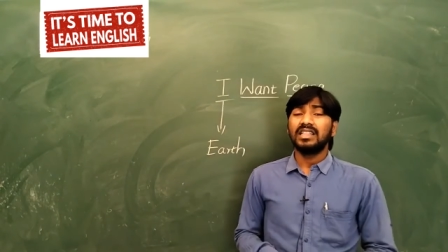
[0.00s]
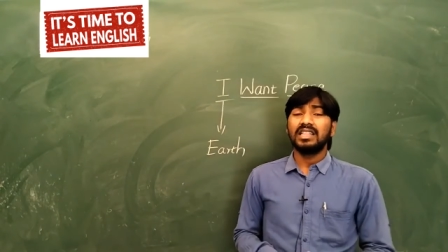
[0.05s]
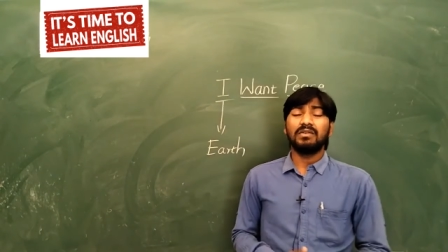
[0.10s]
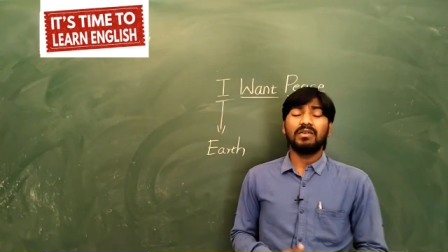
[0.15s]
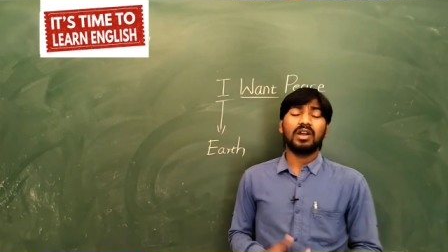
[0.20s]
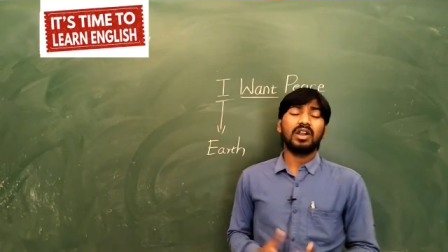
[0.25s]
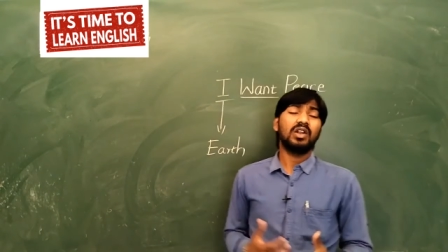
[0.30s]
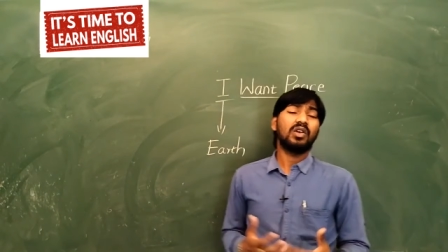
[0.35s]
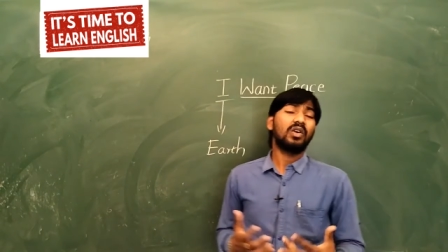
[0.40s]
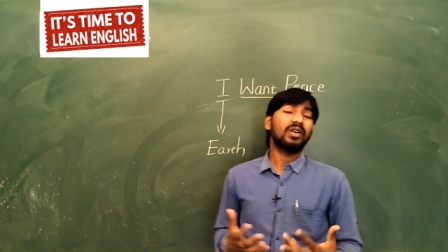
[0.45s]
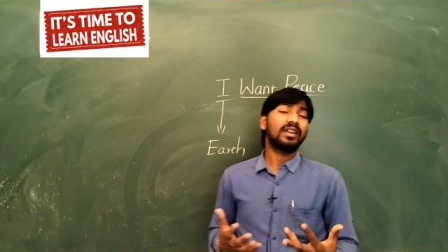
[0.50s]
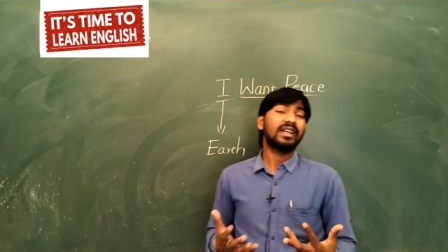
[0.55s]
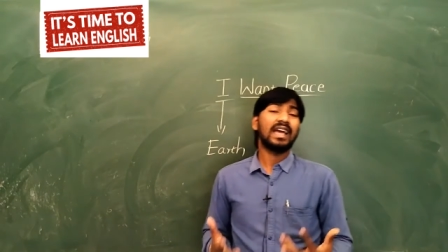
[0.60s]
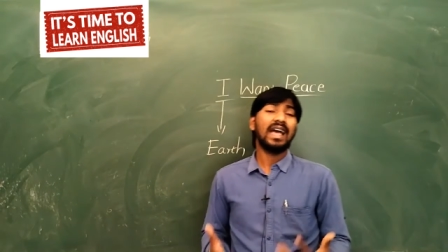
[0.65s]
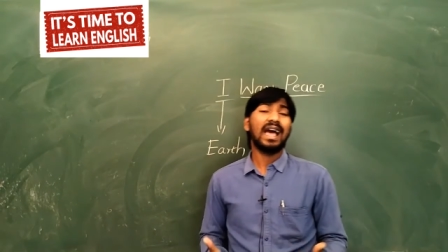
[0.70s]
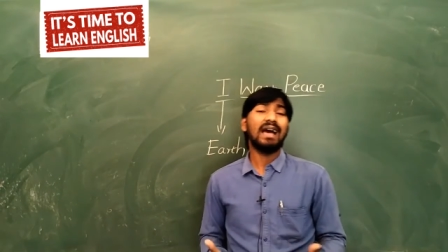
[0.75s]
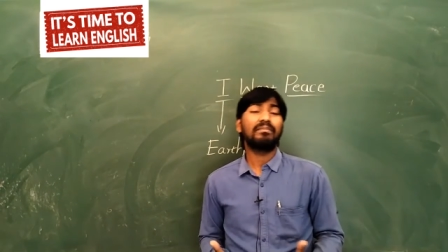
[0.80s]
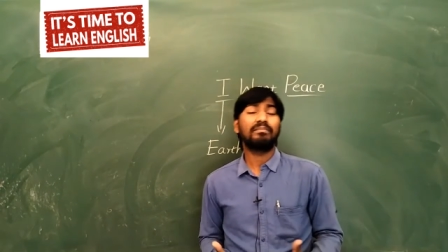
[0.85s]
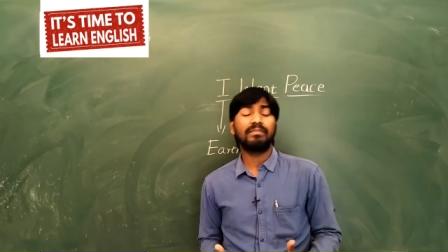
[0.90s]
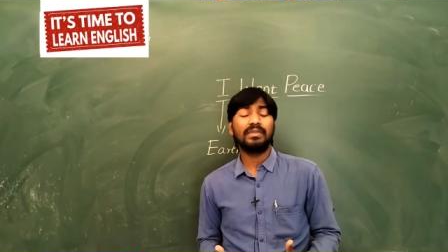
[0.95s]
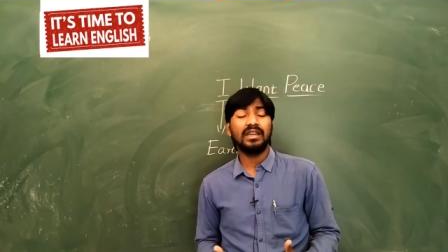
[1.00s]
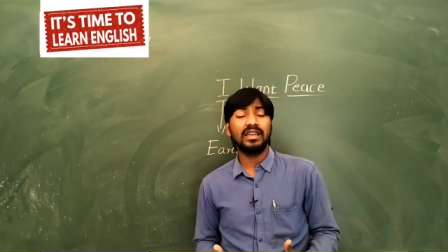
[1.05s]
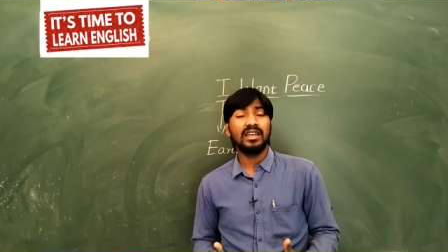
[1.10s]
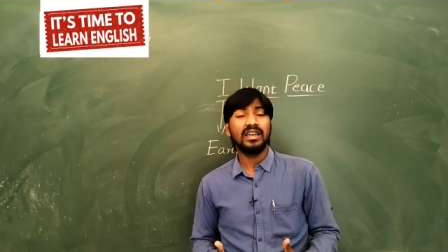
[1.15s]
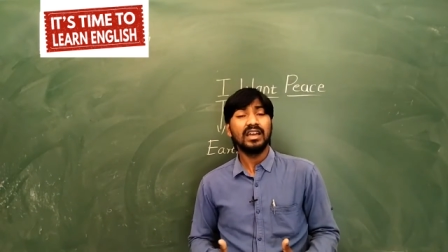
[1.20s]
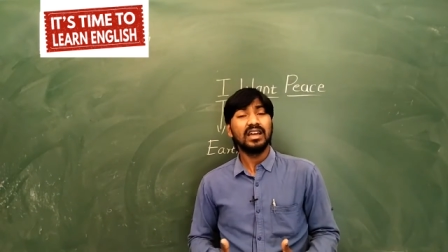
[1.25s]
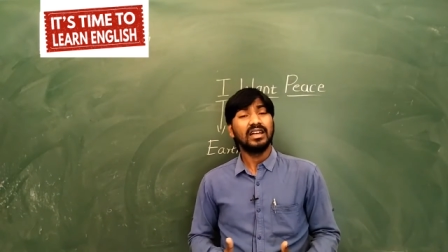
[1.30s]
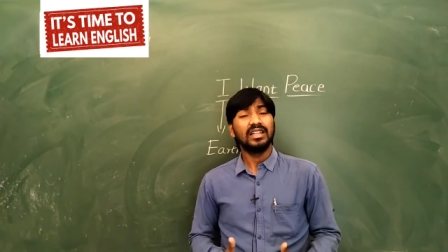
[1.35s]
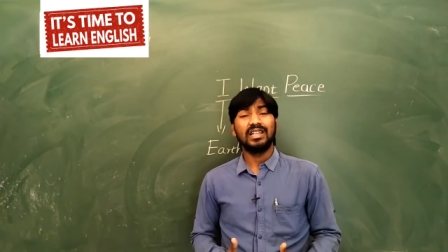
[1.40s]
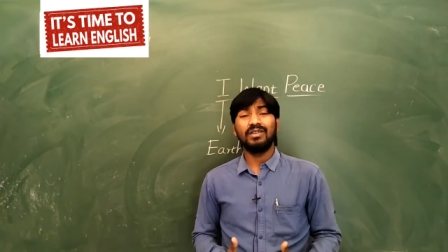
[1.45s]
They were not
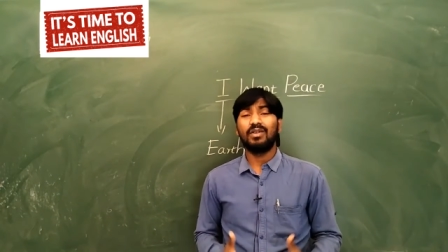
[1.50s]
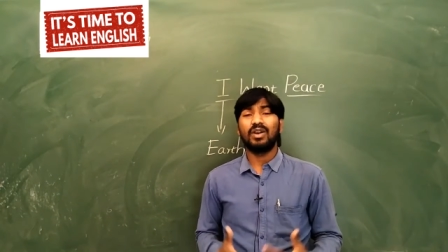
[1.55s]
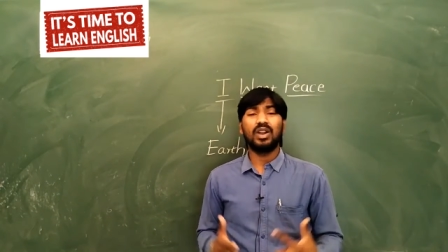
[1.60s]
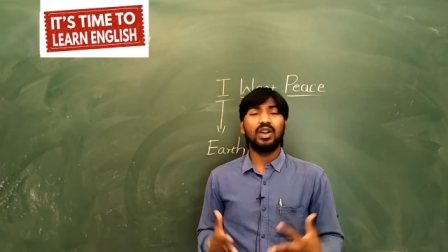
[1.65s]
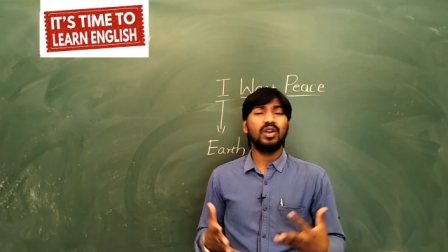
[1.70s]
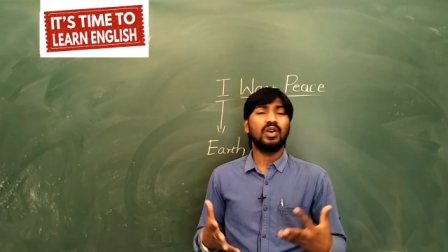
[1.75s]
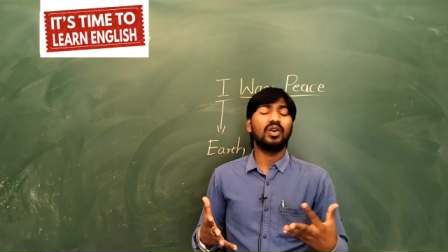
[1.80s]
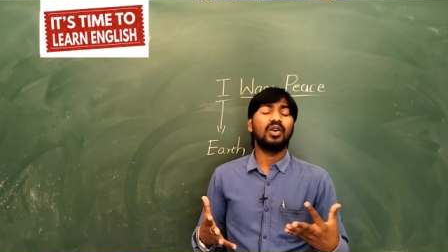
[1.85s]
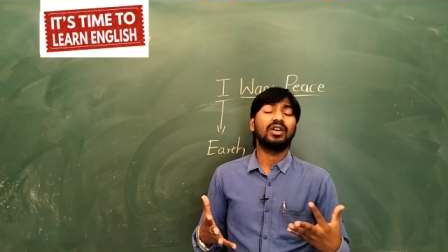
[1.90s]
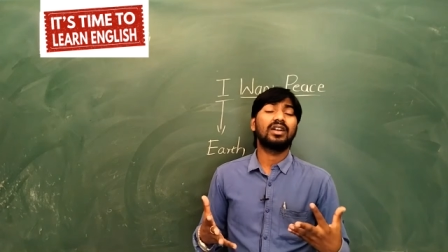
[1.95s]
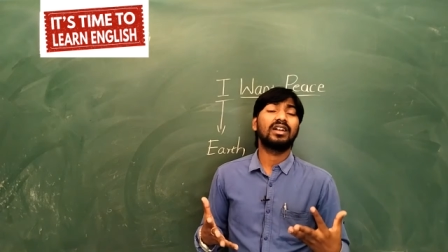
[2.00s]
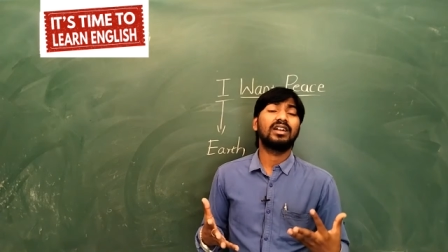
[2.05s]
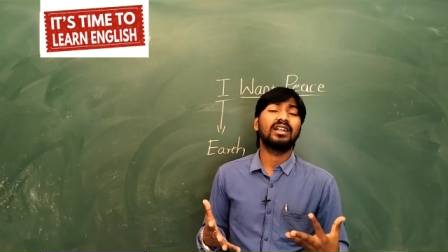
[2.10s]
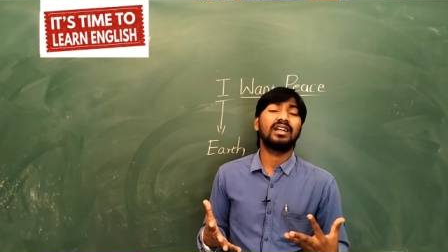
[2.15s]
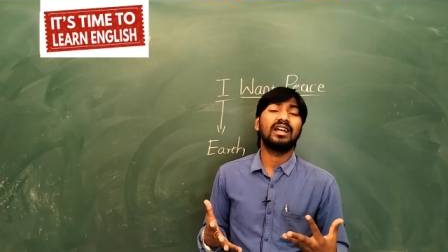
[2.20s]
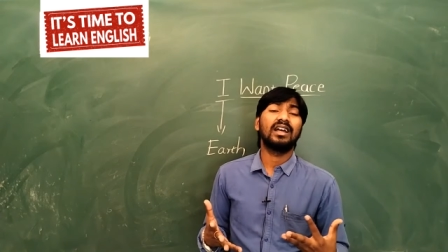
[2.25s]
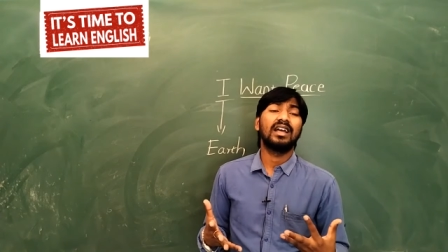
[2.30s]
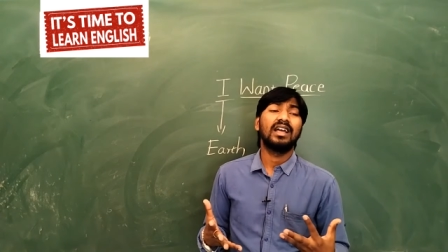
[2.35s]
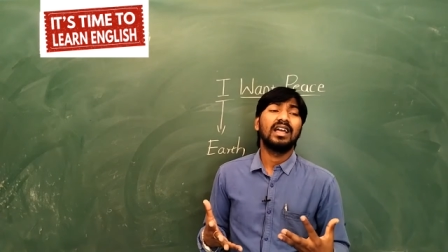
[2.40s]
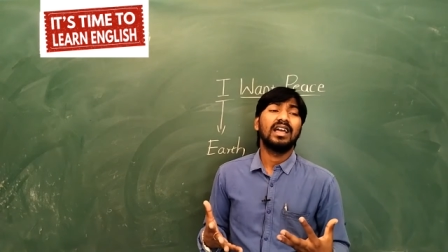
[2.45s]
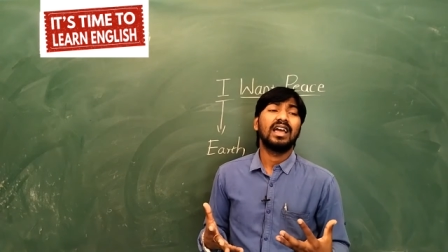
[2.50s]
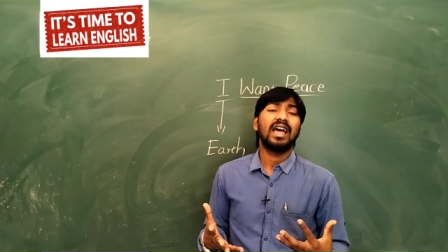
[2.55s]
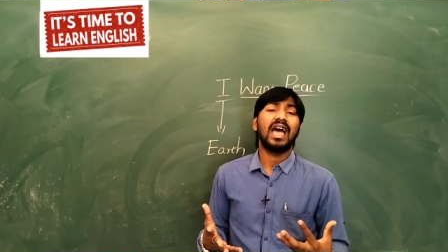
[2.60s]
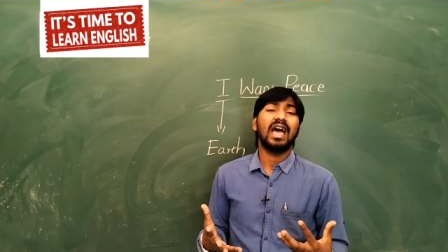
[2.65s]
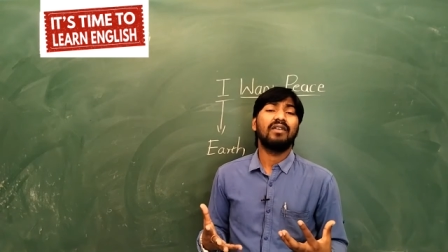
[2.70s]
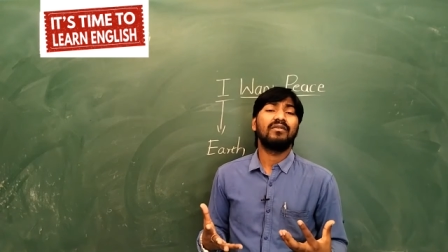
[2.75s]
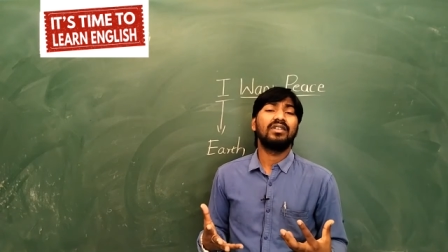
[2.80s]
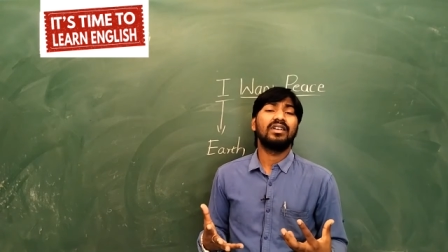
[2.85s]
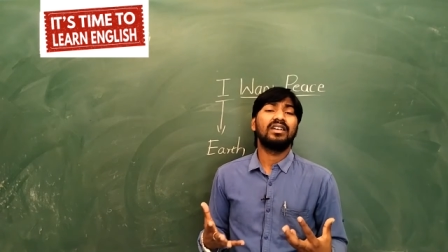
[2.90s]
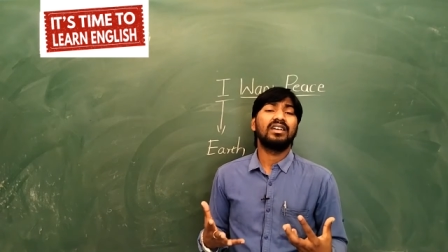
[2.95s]
happy. They were not
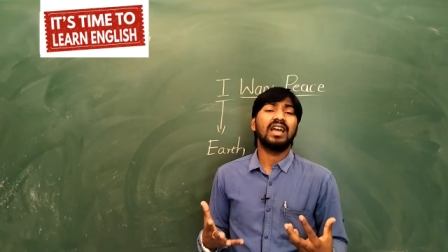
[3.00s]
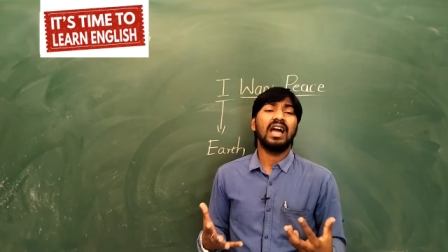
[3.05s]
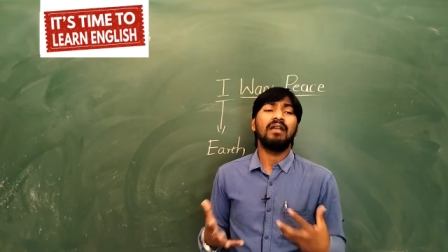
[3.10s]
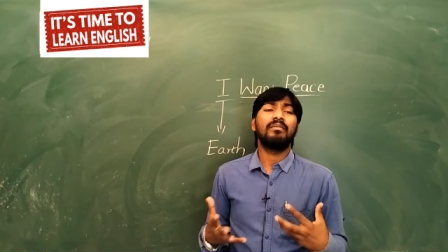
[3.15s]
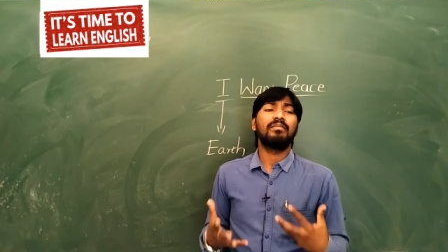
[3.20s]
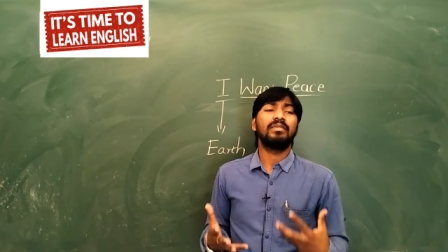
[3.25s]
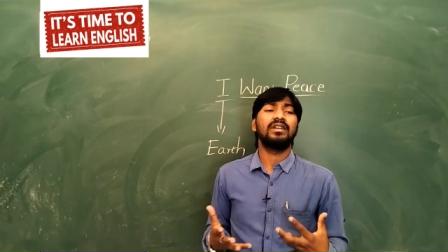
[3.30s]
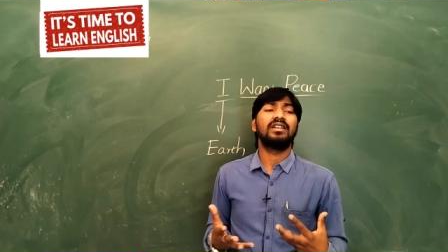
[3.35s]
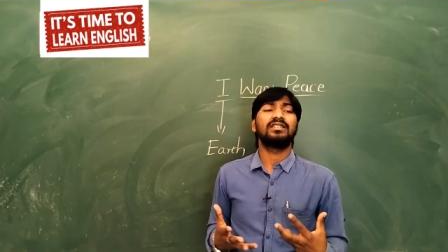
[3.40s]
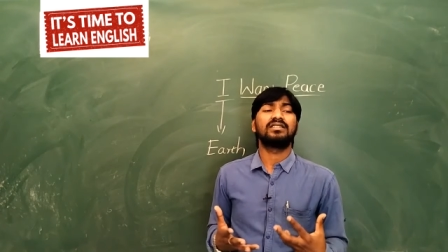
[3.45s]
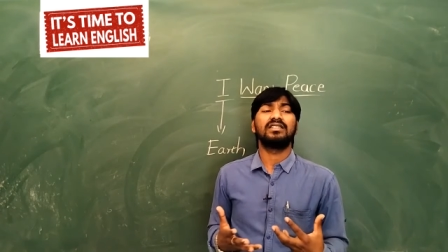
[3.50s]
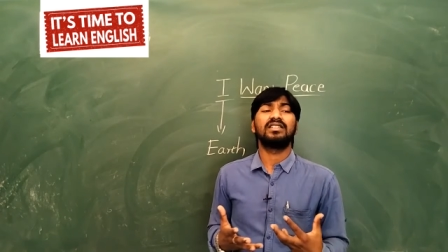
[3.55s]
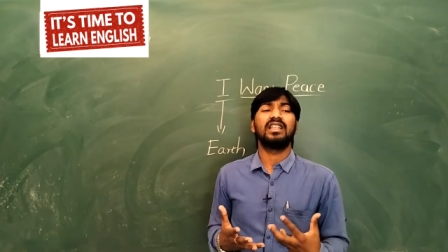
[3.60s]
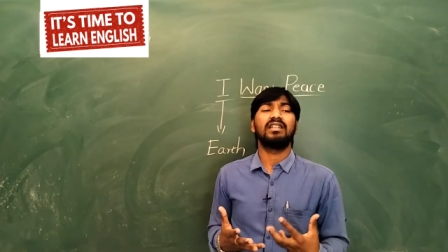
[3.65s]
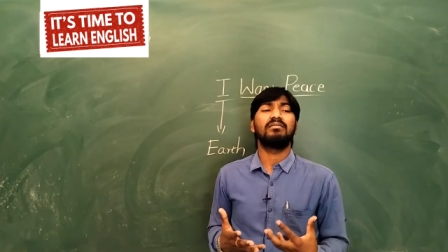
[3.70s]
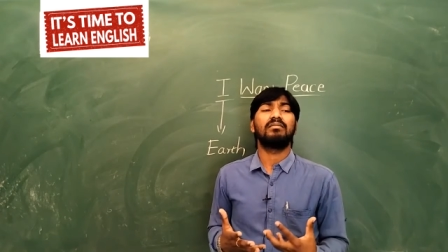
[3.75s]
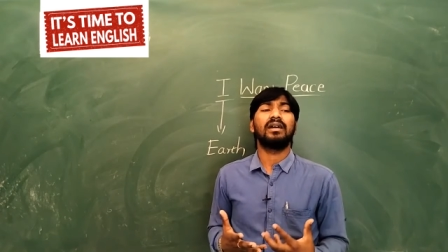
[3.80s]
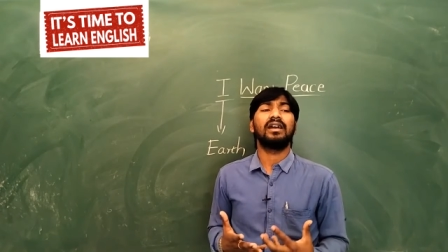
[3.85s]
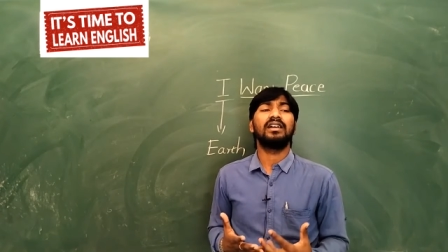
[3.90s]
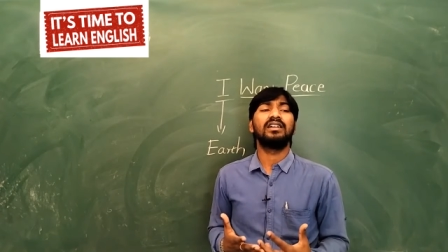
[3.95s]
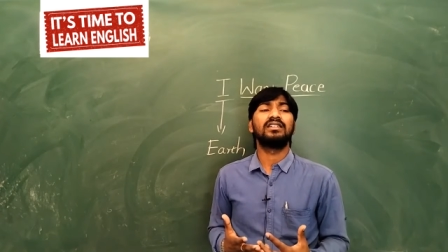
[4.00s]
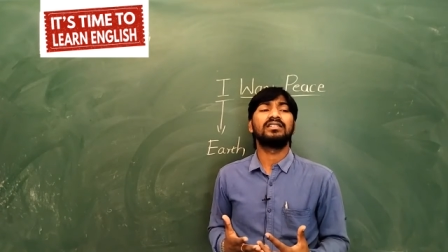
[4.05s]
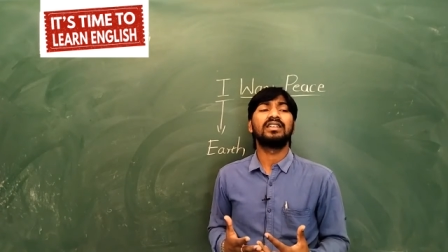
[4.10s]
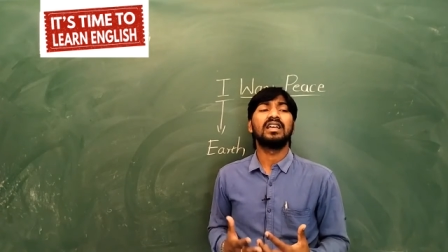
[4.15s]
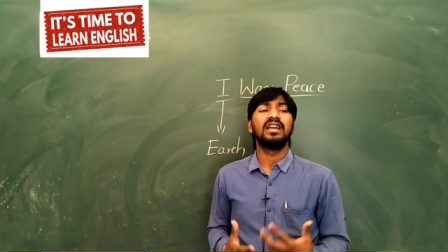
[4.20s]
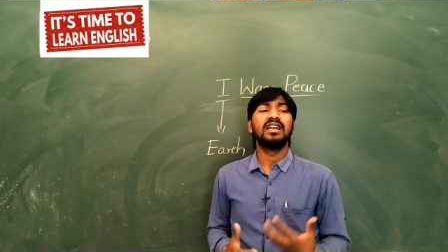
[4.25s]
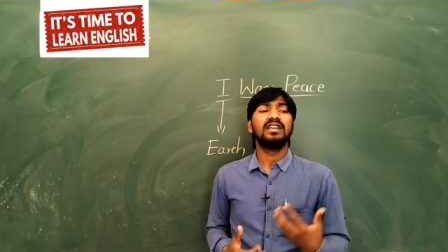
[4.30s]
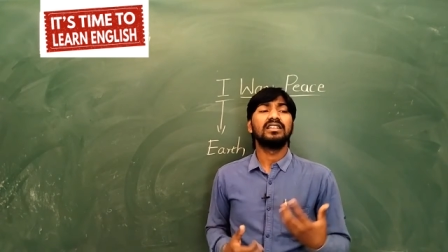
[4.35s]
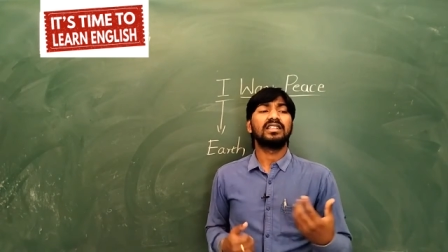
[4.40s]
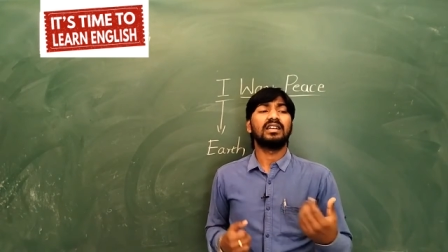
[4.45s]
having happiness in their minds.